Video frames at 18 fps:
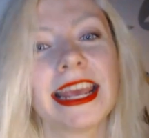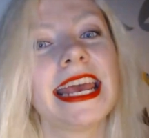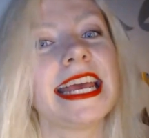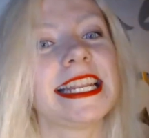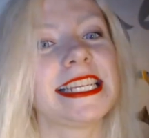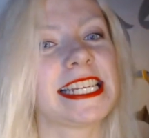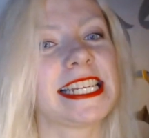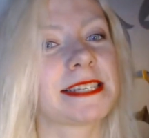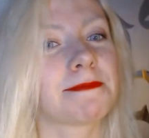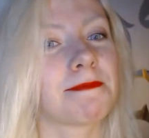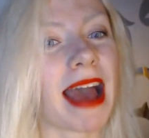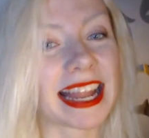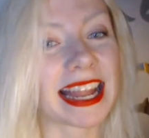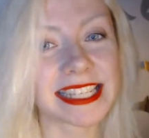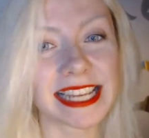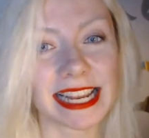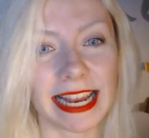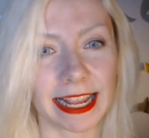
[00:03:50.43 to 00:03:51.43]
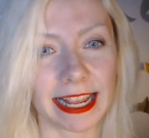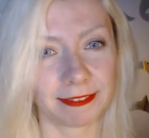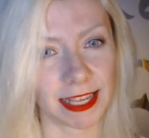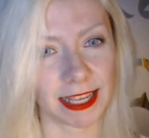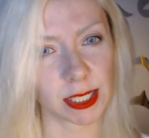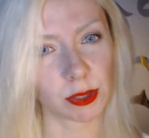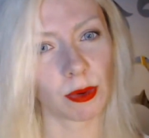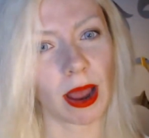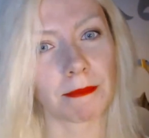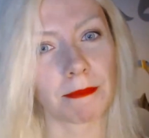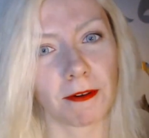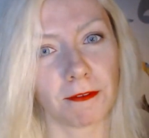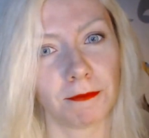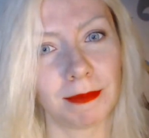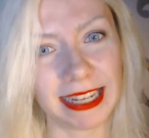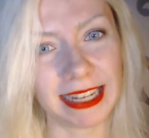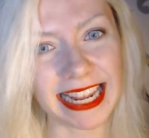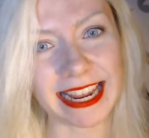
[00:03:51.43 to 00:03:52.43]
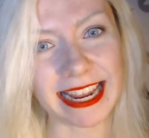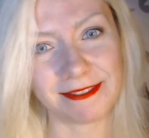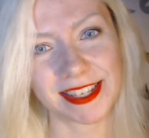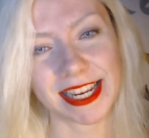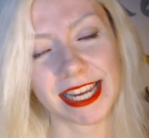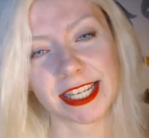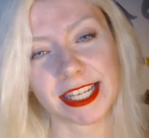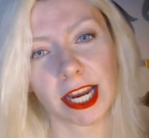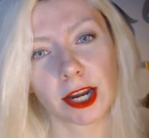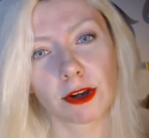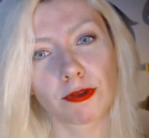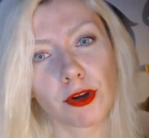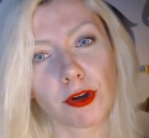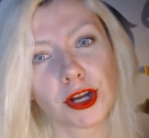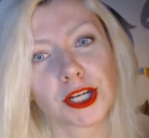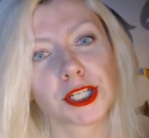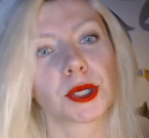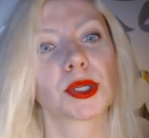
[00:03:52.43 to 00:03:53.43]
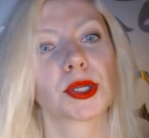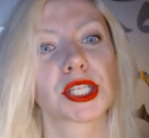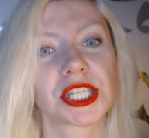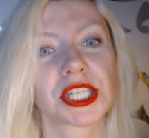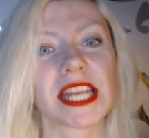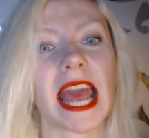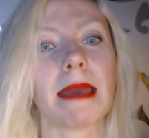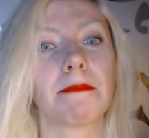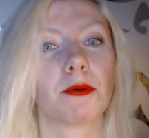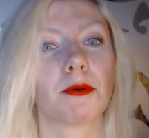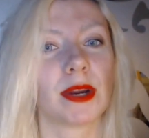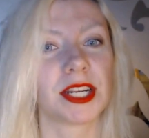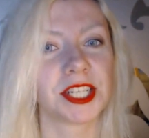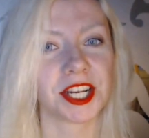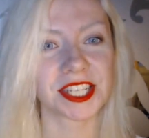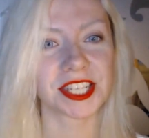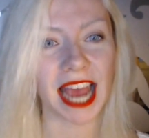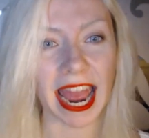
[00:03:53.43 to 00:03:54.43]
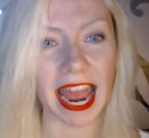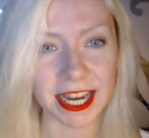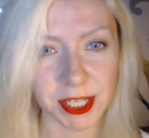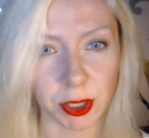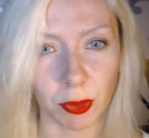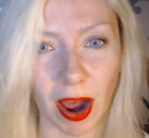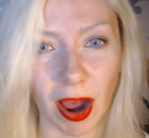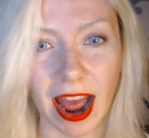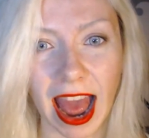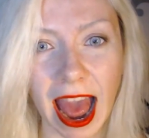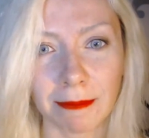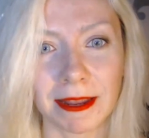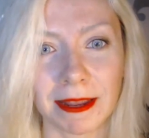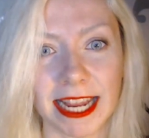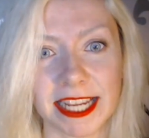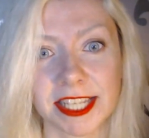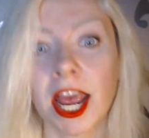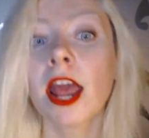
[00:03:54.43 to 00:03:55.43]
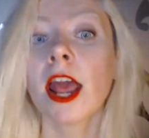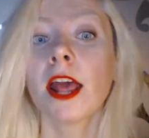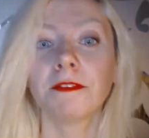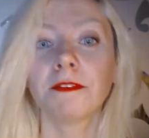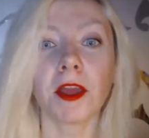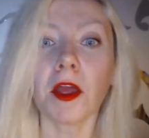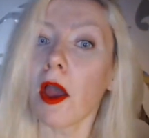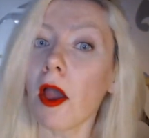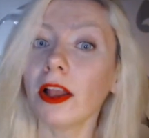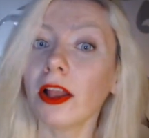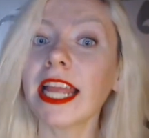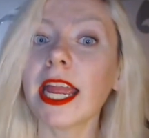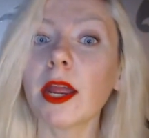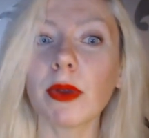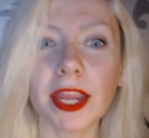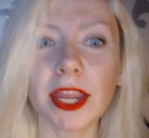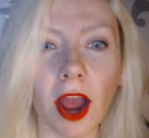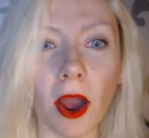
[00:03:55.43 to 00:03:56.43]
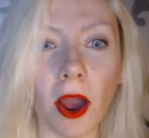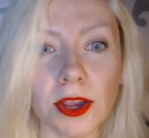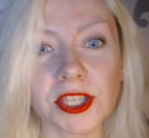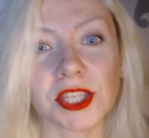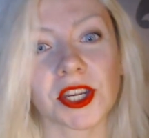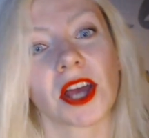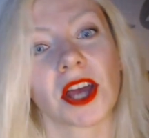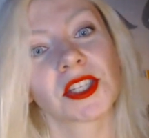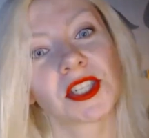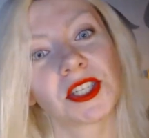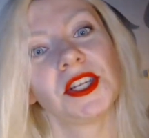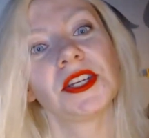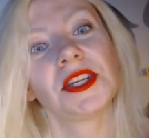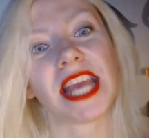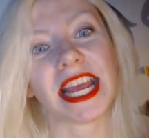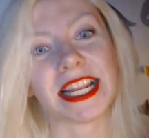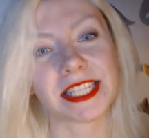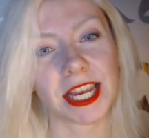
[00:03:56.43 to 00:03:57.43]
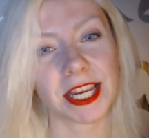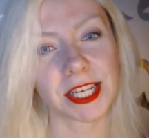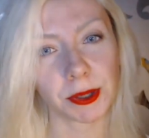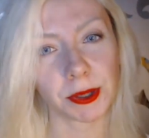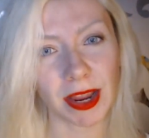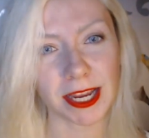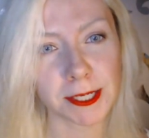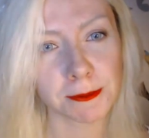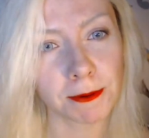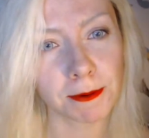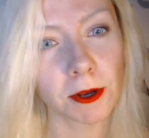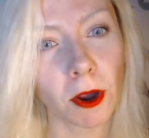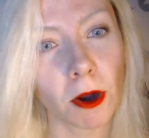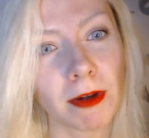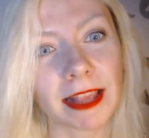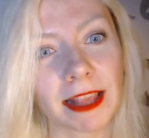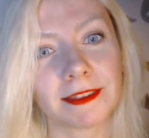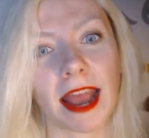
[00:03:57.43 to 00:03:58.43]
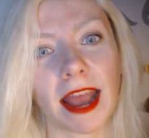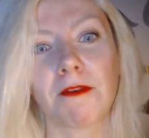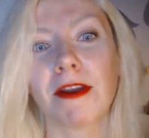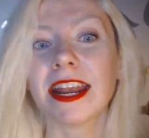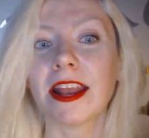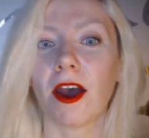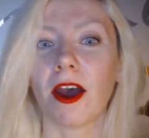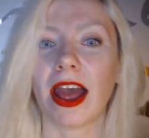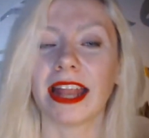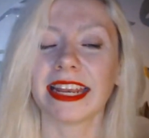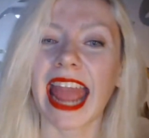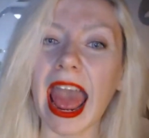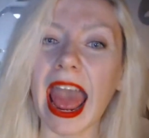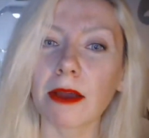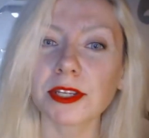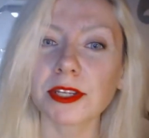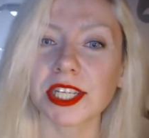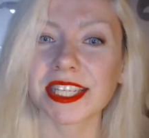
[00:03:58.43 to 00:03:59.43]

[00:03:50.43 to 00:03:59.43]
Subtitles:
Dismantling this web of beliefs is a crucial step we should take to our happiness. The earlier we coax our students into exploring their inner and outer